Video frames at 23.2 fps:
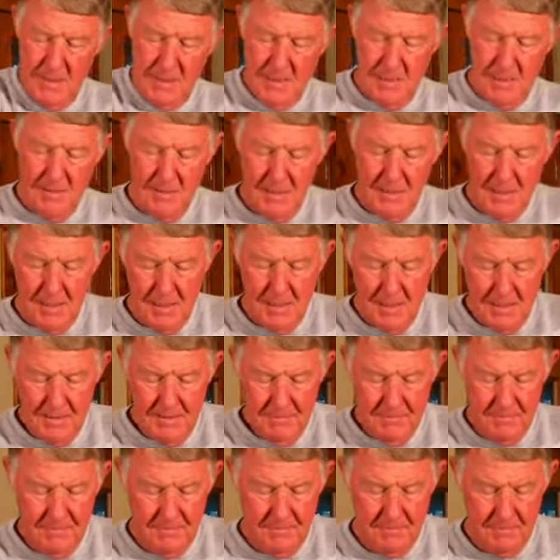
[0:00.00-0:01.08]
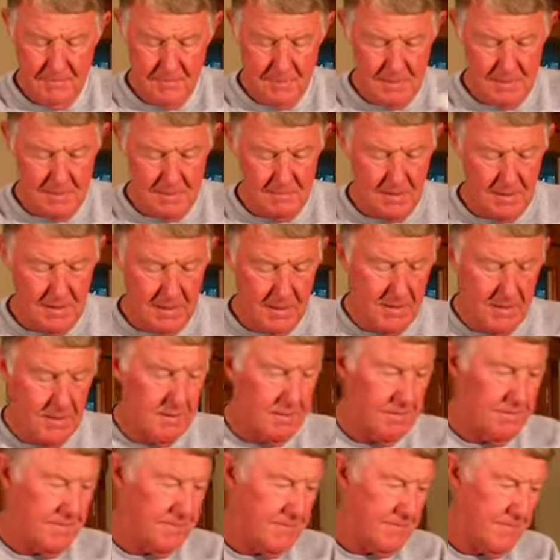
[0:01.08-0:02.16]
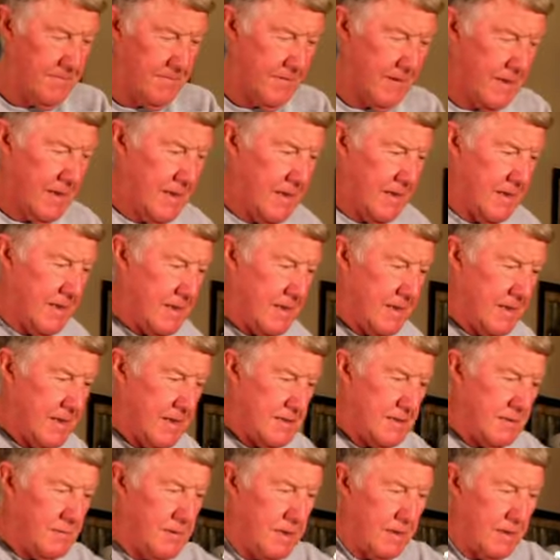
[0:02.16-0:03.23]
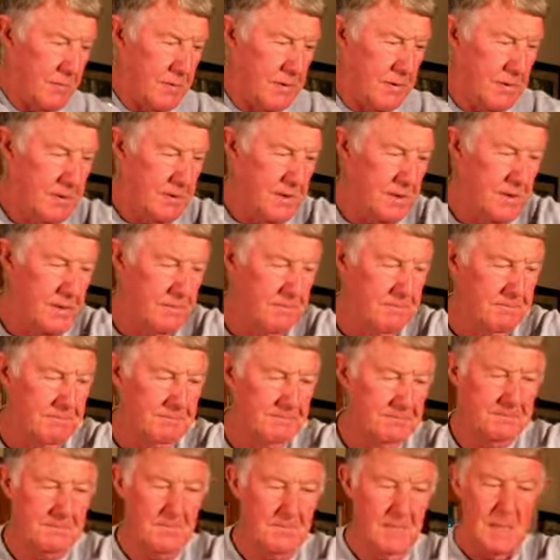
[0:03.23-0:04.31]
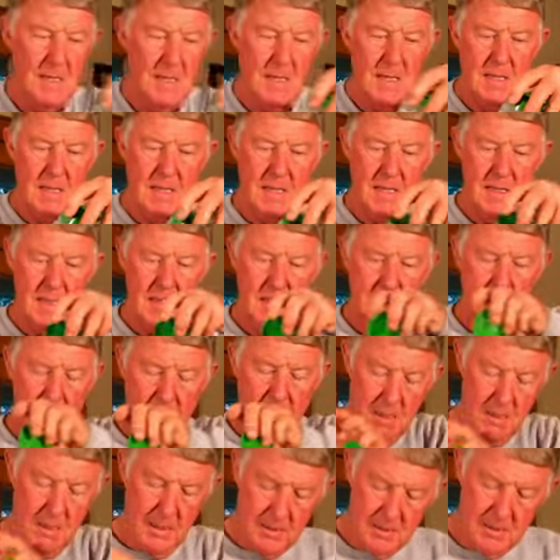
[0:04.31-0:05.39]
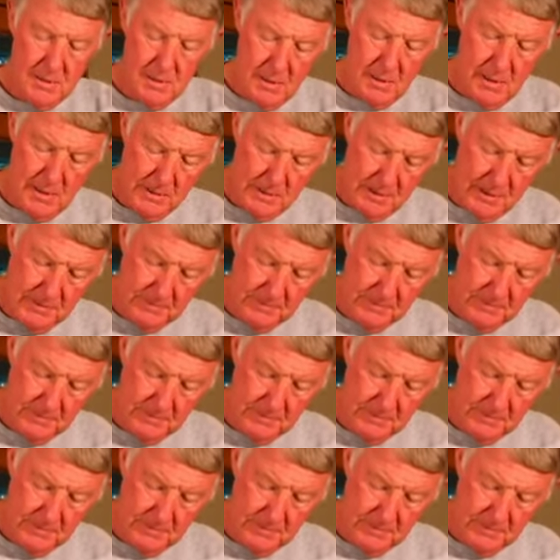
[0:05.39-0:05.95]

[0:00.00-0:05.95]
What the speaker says: Then what you want to do is you want to put you some garlic salt,